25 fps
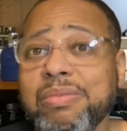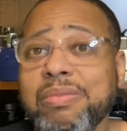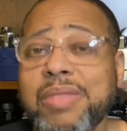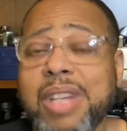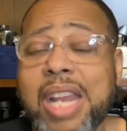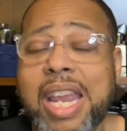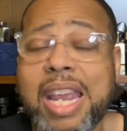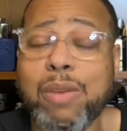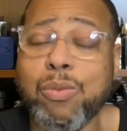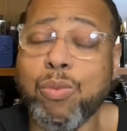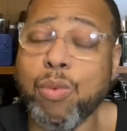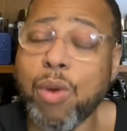
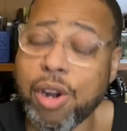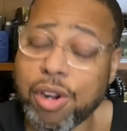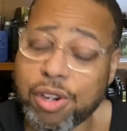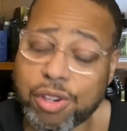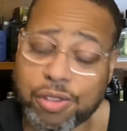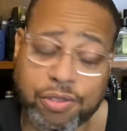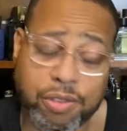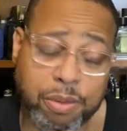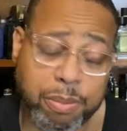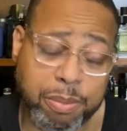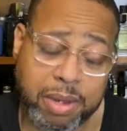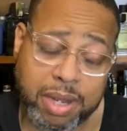It works
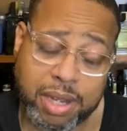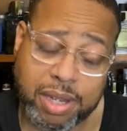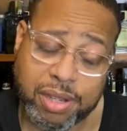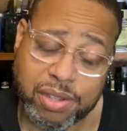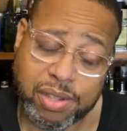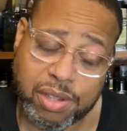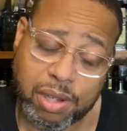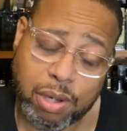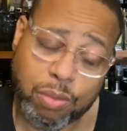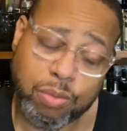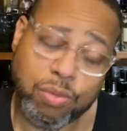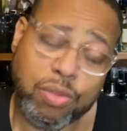for me,
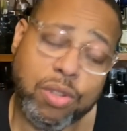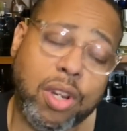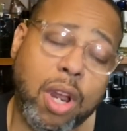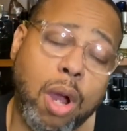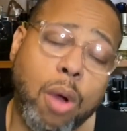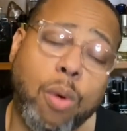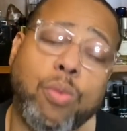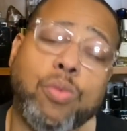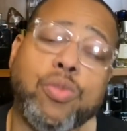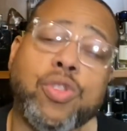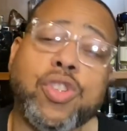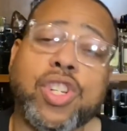so
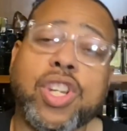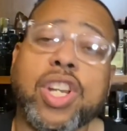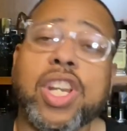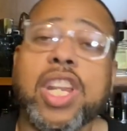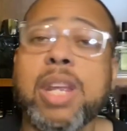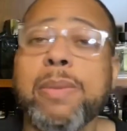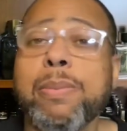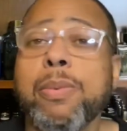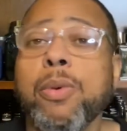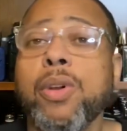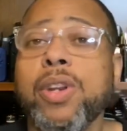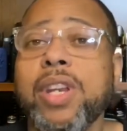don't
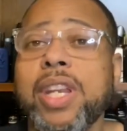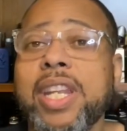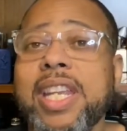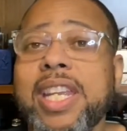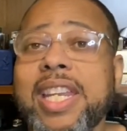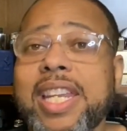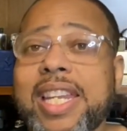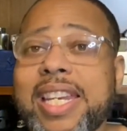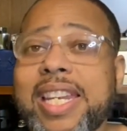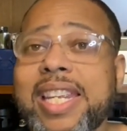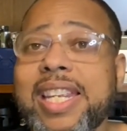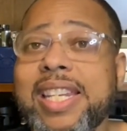sleep on the
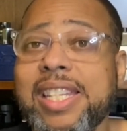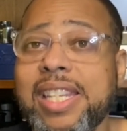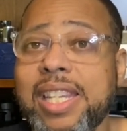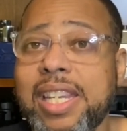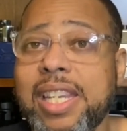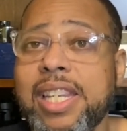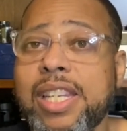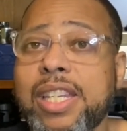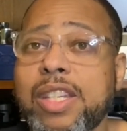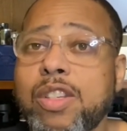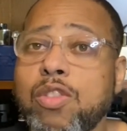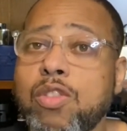
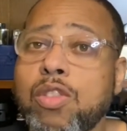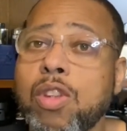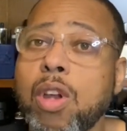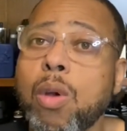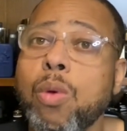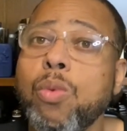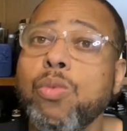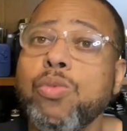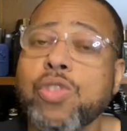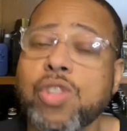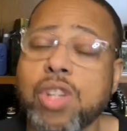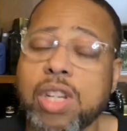EDT.
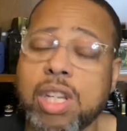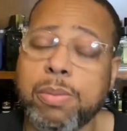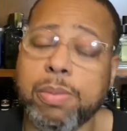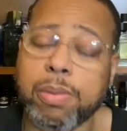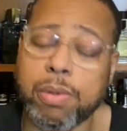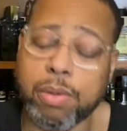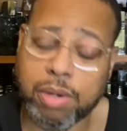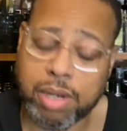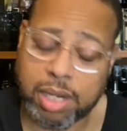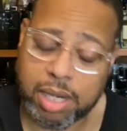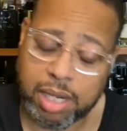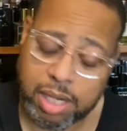Don't sleep
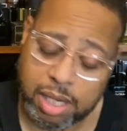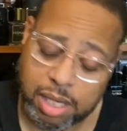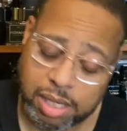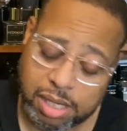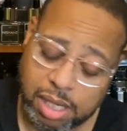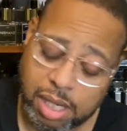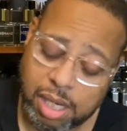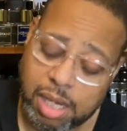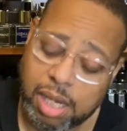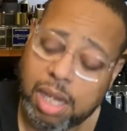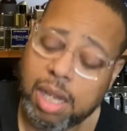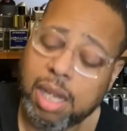on the
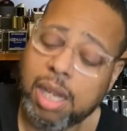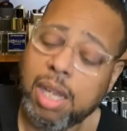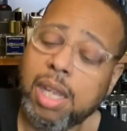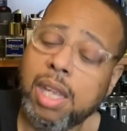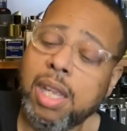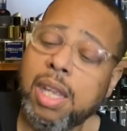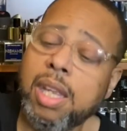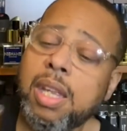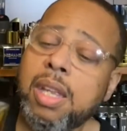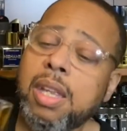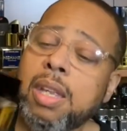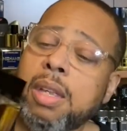EDT.
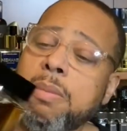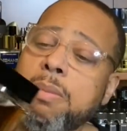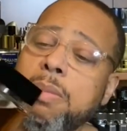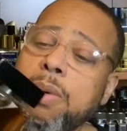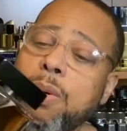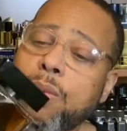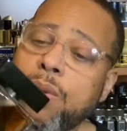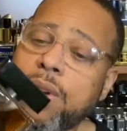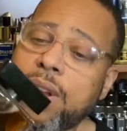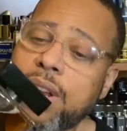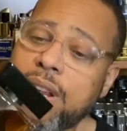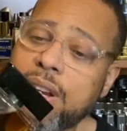But
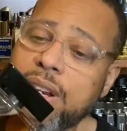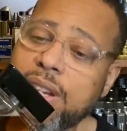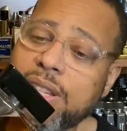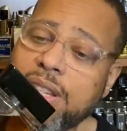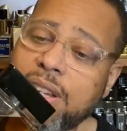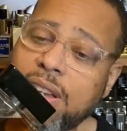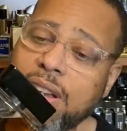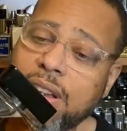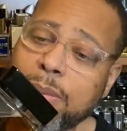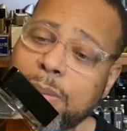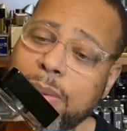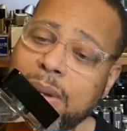we're here to
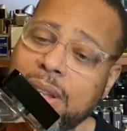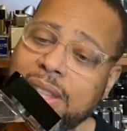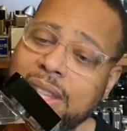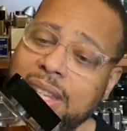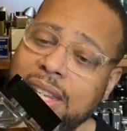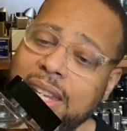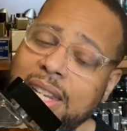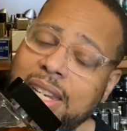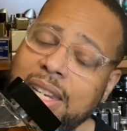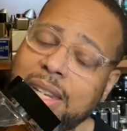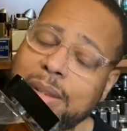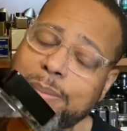talk about the
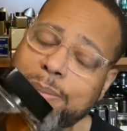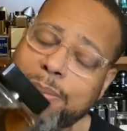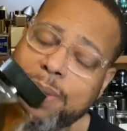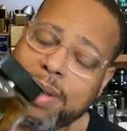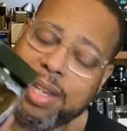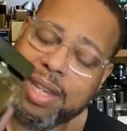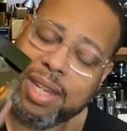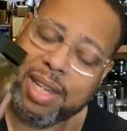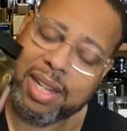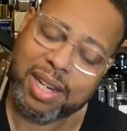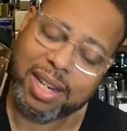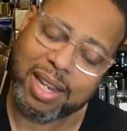
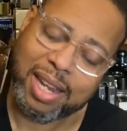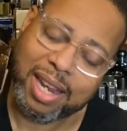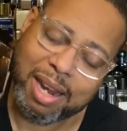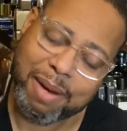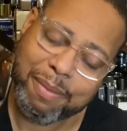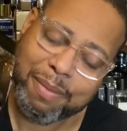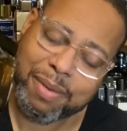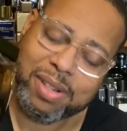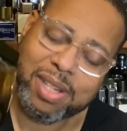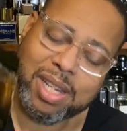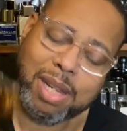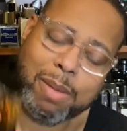EDP, and
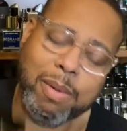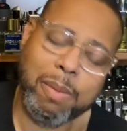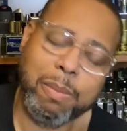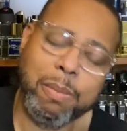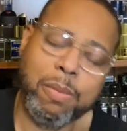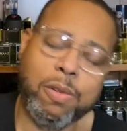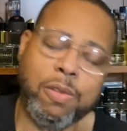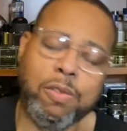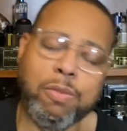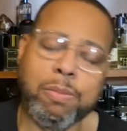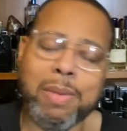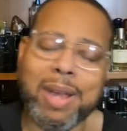every time I
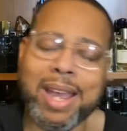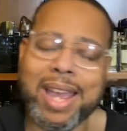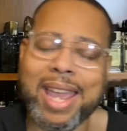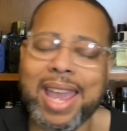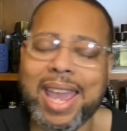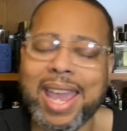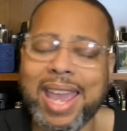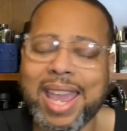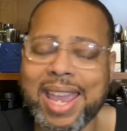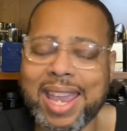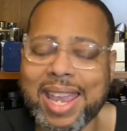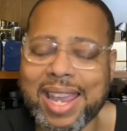move my
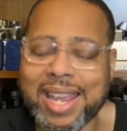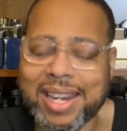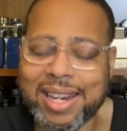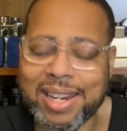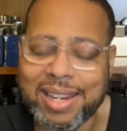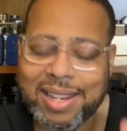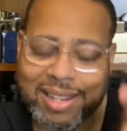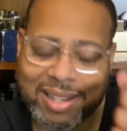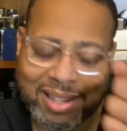hand,